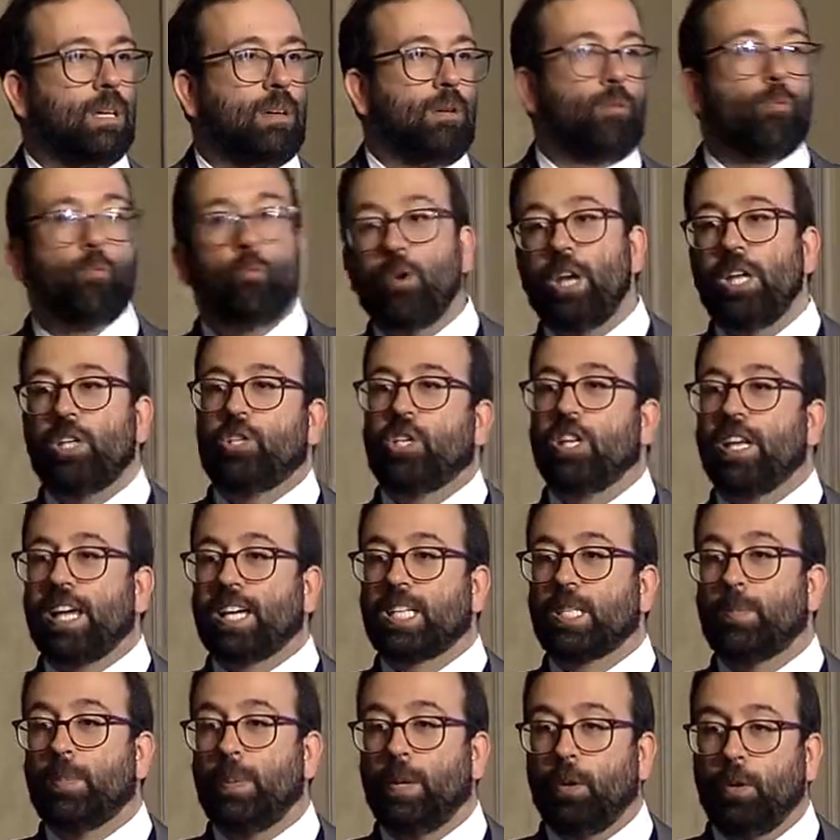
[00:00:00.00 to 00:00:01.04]
reach the
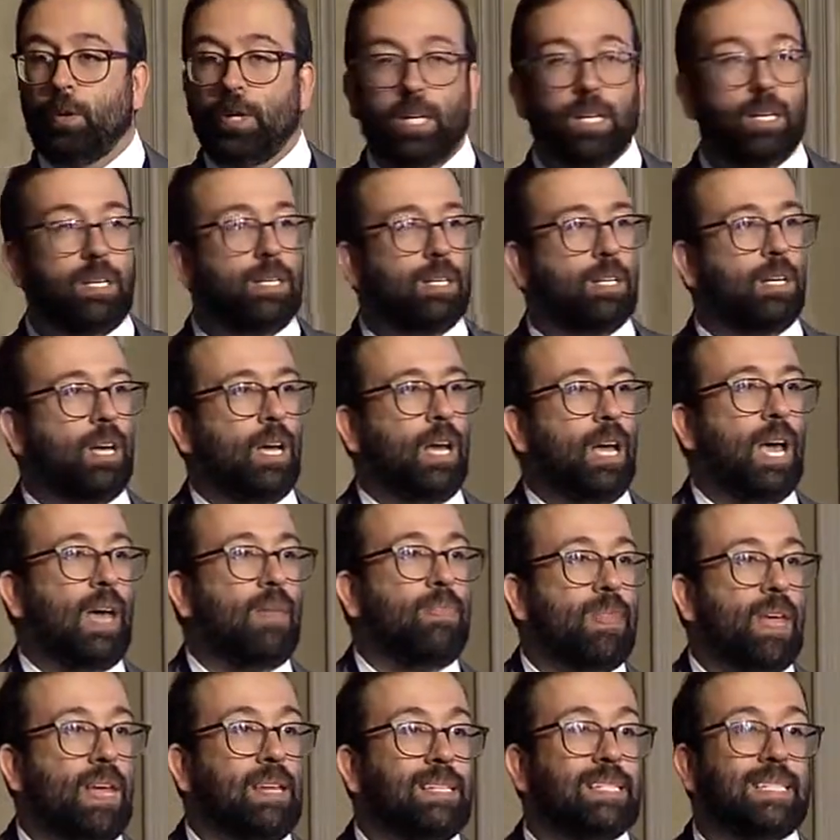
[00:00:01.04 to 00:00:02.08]
next period,
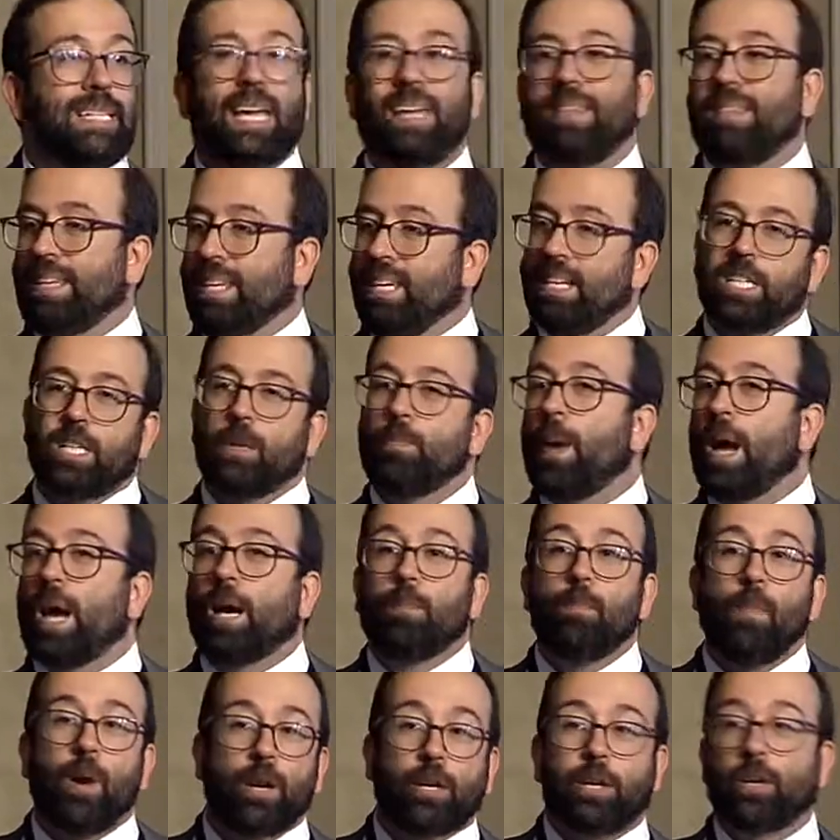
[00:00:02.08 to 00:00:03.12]
and then say the interbank
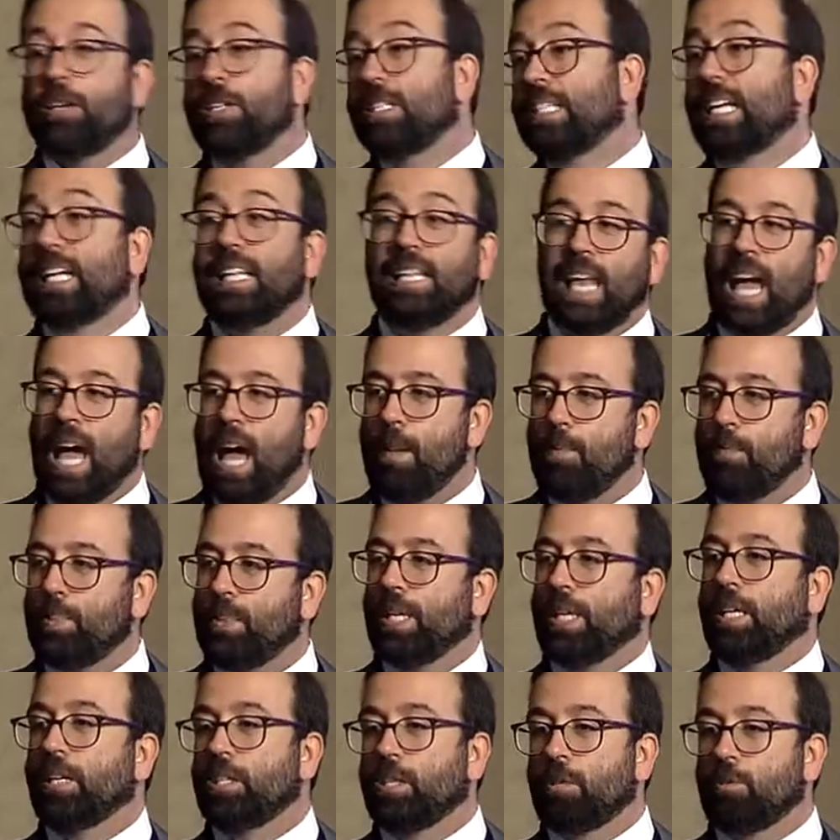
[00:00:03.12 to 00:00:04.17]
market is
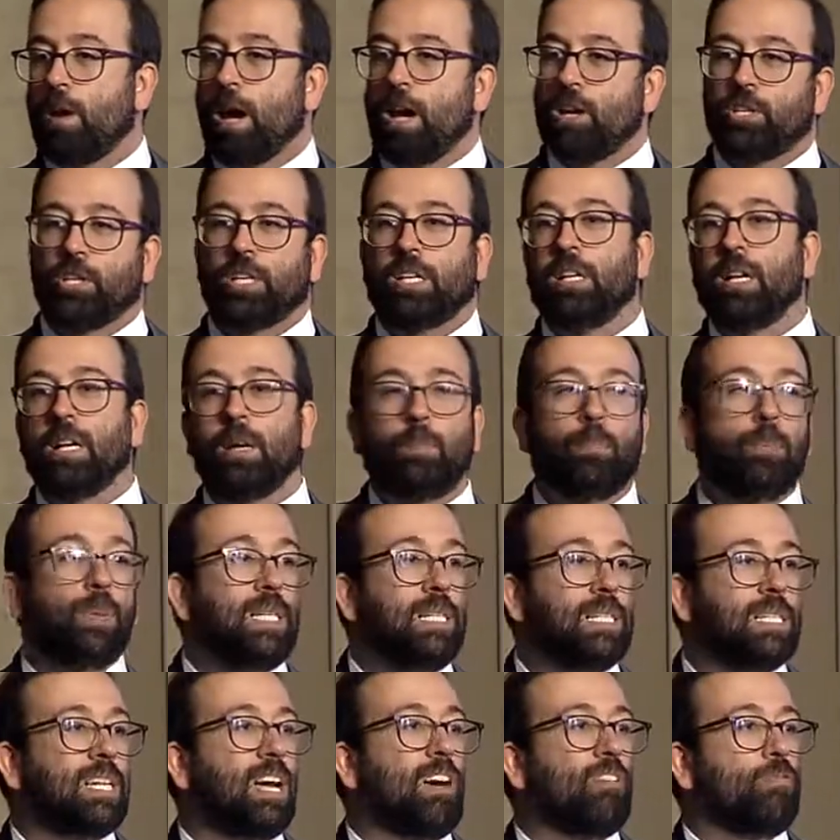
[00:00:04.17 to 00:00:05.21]
collapsing, it's crashing,
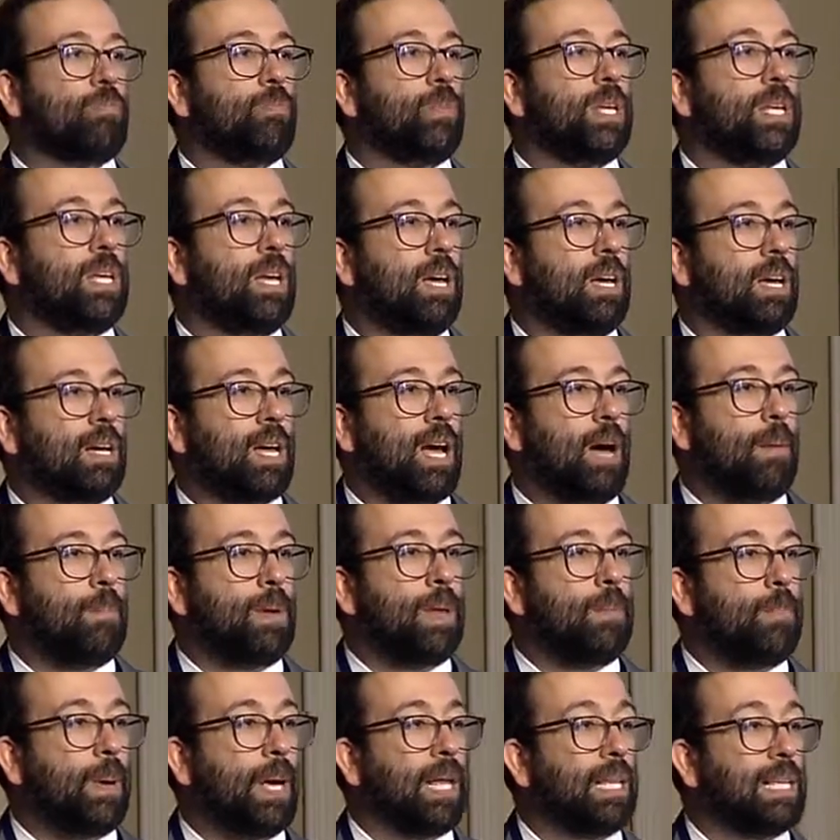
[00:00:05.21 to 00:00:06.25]
please government, come
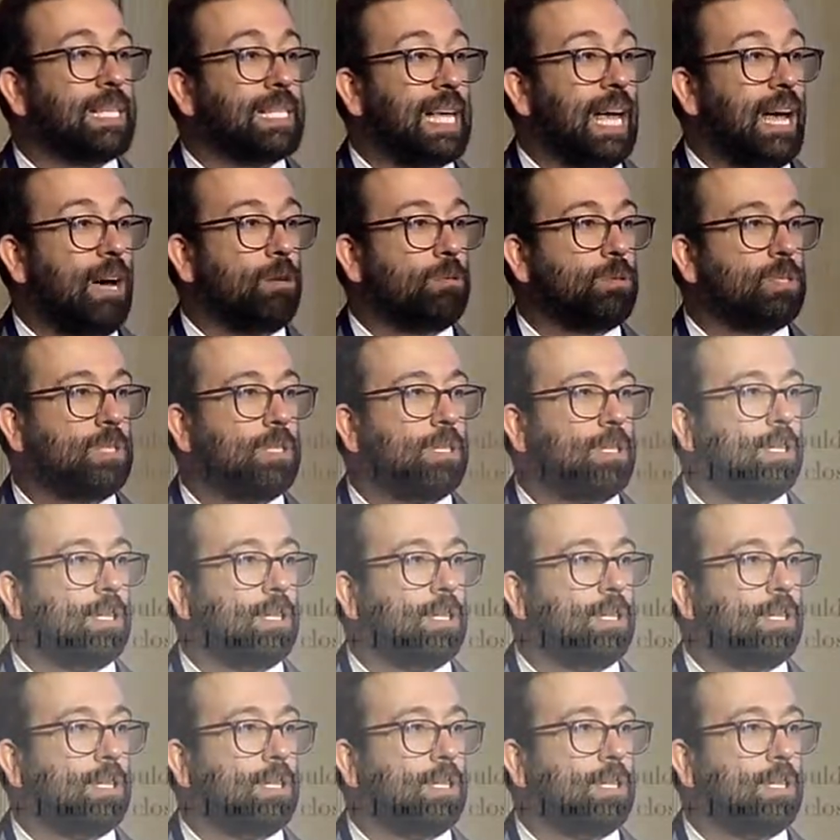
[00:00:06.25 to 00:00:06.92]
and bail us out